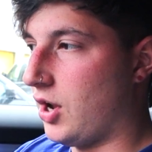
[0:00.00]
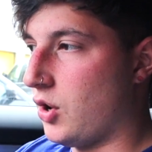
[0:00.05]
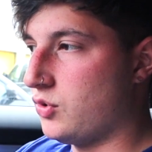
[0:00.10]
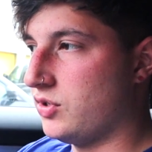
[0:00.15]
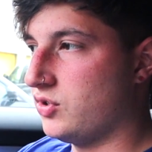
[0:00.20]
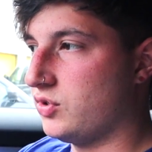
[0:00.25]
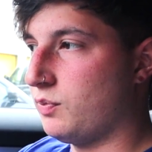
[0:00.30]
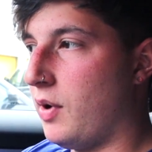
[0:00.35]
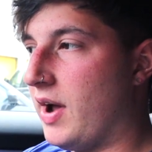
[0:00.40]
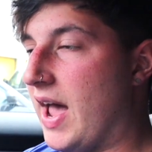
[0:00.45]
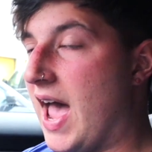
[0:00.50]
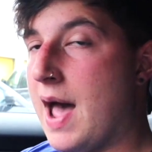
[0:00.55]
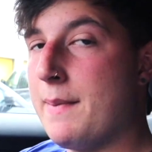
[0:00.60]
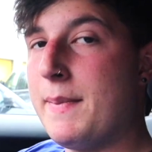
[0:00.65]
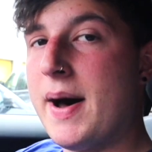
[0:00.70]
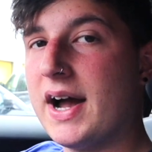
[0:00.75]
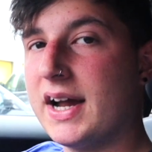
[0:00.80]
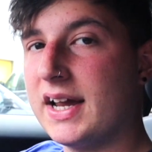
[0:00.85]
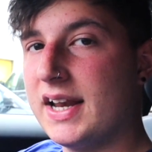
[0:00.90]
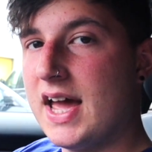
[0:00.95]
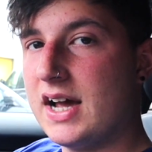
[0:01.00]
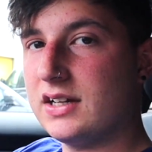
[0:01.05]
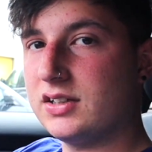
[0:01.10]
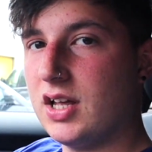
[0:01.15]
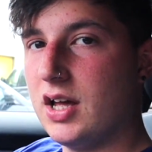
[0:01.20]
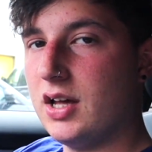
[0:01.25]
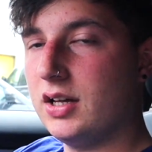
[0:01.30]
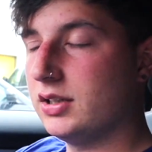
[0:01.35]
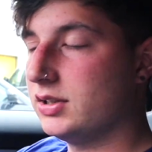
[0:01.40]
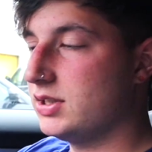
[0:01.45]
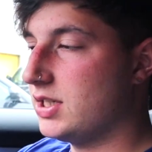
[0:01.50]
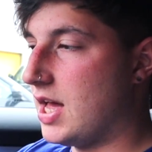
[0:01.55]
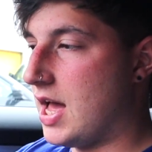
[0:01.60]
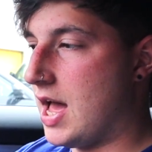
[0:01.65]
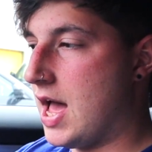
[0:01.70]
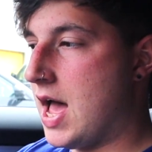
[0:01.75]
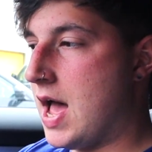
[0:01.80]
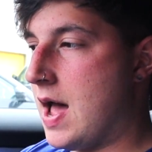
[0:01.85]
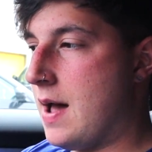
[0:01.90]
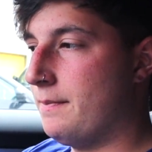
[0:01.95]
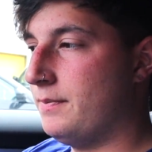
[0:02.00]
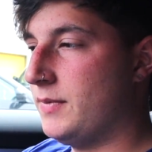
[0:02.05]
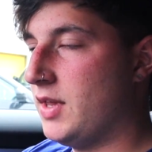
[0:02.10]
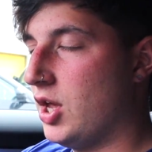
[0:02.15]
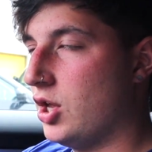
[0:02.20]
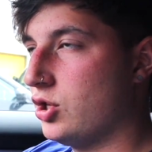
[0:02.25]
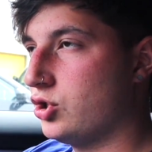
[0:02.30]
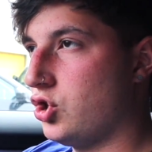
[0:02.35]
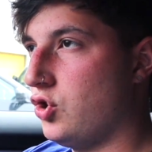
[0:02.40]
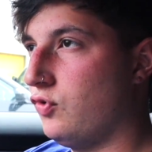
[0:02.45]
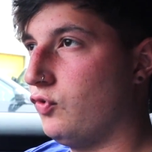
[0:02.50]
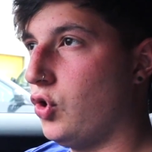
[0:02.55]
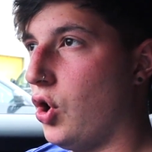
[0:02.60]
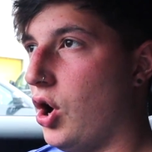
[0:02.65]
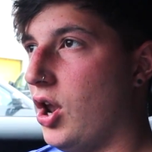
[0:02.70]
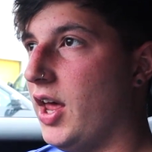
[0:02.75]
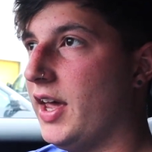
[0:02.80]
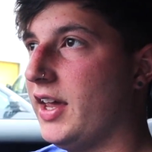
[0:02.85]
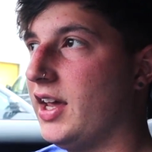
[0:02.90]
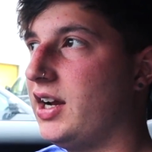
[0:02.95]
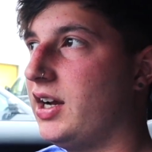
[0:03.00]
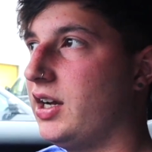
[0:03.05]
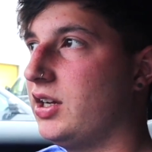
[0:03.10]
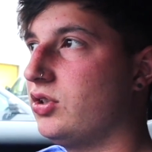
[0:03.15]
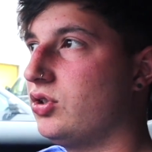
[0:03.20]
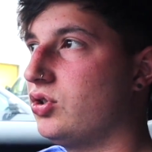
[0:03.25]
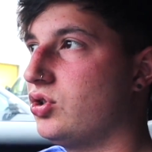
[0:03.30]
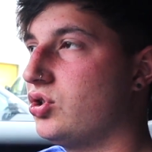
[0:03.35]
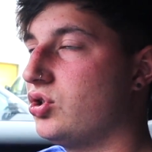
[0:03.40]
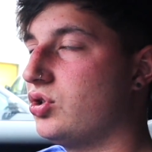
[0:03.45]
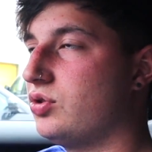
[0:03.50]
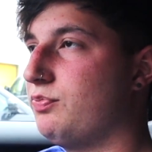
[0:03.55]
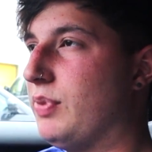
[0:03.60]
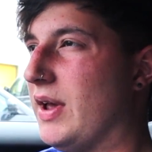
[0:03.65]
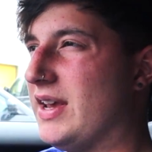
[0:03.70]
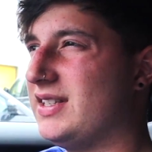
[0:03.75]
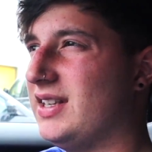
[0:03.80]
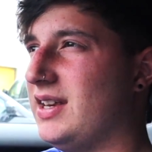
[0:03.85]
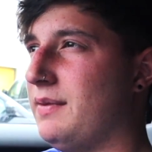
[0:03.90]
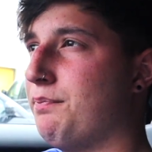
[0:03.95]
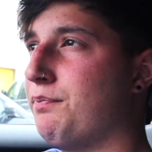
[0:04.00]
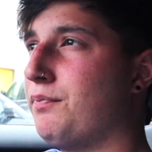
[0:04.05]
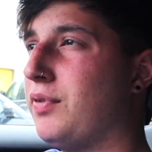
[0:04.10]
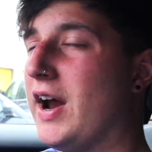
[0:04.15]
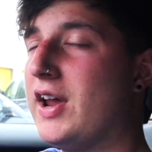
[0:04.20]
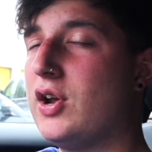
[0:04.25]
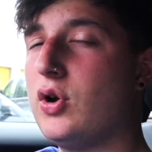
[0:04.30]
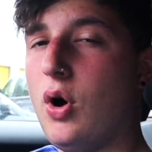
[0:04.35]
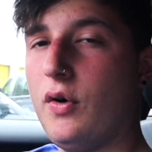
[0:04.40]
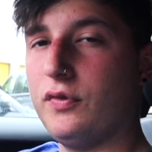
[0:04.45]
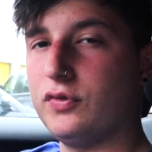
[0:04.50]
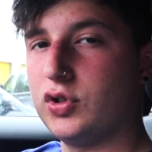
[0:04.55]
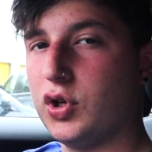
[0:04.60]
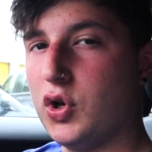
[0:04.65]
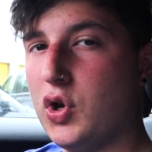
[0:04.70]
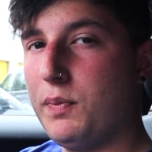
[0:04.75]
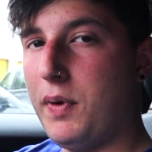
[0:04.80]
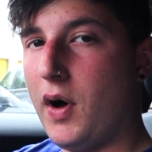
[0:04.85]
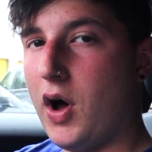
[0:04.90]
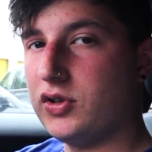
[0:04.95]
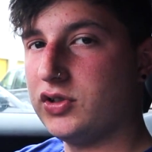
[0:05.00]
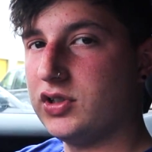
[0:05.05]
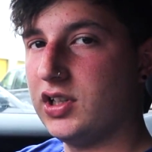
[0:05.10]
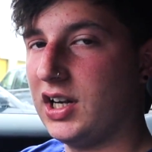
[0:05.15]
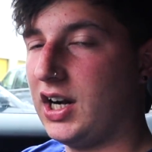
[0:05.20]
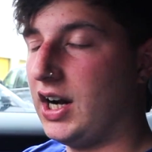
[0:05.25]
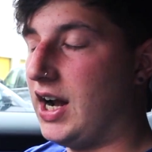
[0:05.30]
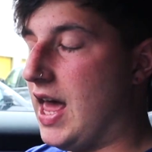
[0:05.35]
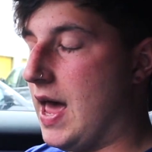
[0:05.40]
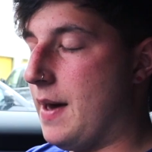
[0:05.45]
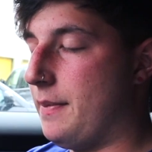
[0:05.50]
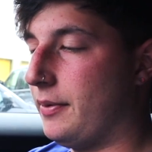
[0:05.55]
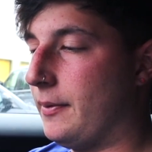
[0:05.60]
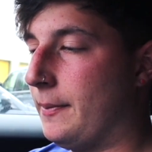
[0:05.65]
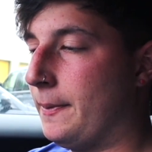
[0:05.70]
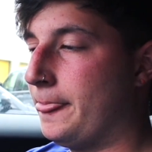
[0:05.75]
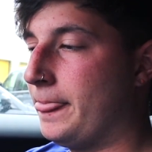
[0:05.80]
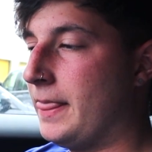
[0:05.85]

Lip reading: goes into my airbag connector, so you've got to like basically break off 2 parts of the clip,